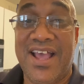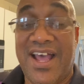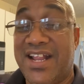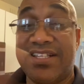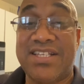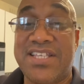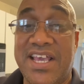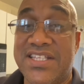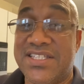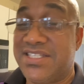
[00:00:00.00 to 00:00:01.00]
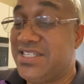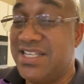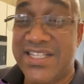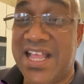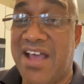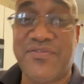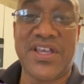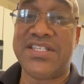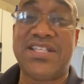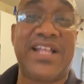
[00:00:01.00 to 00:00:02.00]
And as I say, this laughter
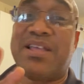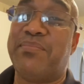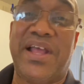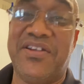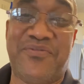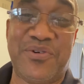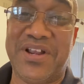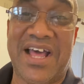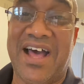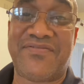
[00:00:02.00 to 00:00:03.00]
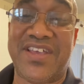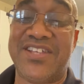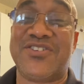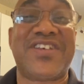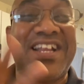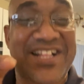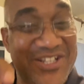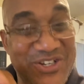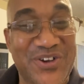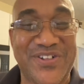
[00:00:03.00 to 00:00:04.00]
is not a belly full laughter, it's just a little
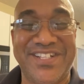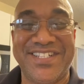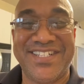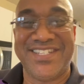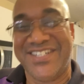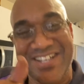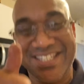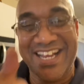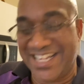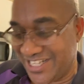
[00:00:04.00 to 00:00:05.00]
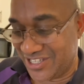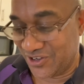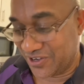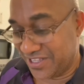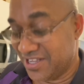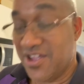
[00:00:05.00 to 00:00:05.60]
chuckle. Just a little chuckle.